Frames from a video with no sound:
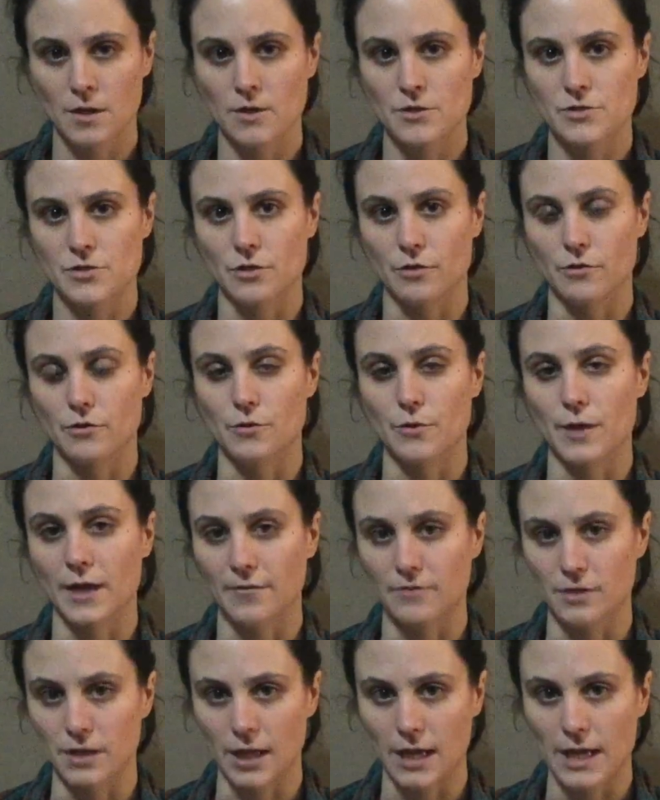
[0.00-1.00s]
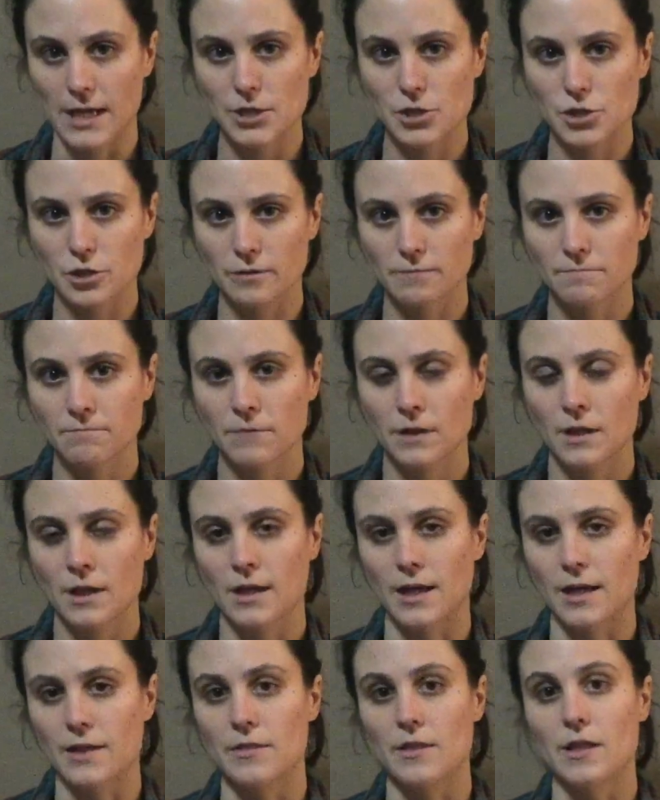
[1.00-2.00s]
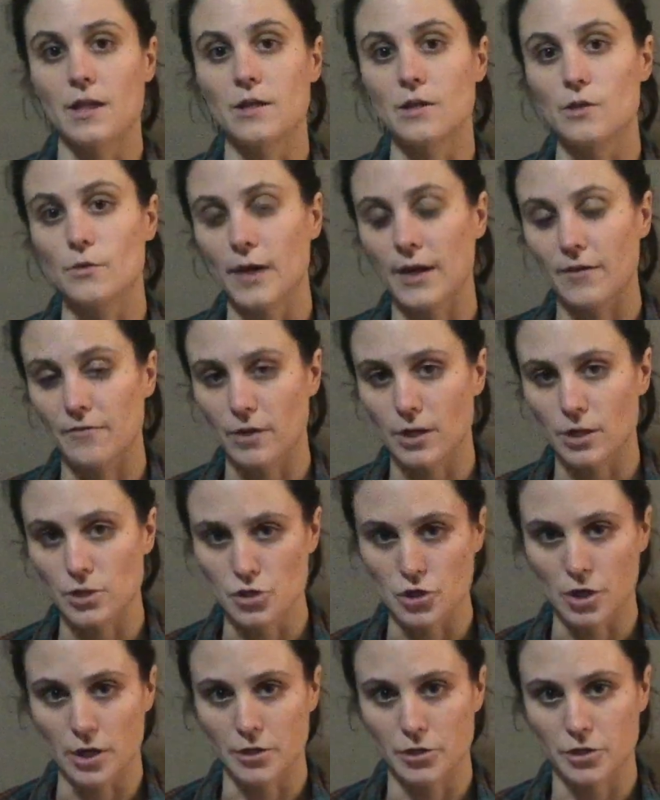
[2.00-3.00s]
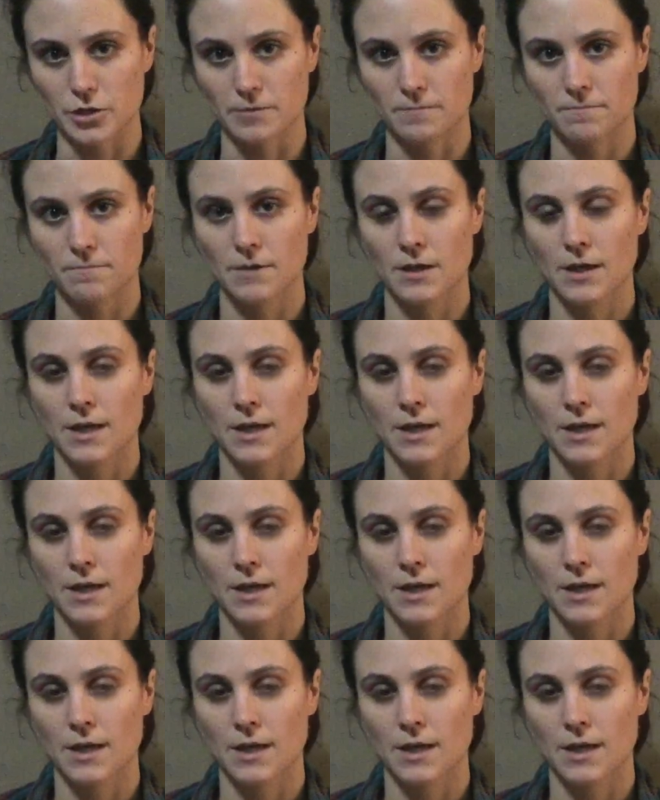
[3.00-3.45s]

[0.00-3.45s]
So you have a negation, and then you have a conjunction.